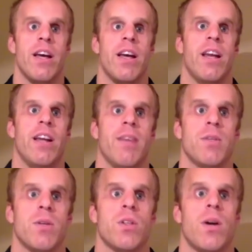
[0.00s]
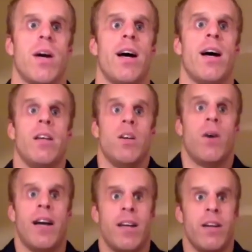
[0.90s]
And,
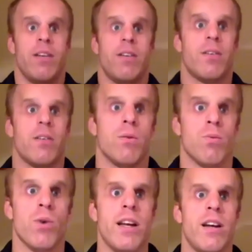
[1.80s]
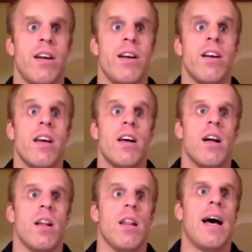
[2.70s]
I had ridden
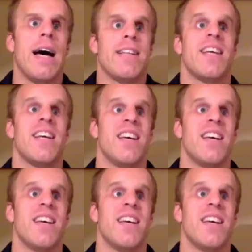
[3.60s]
a lot,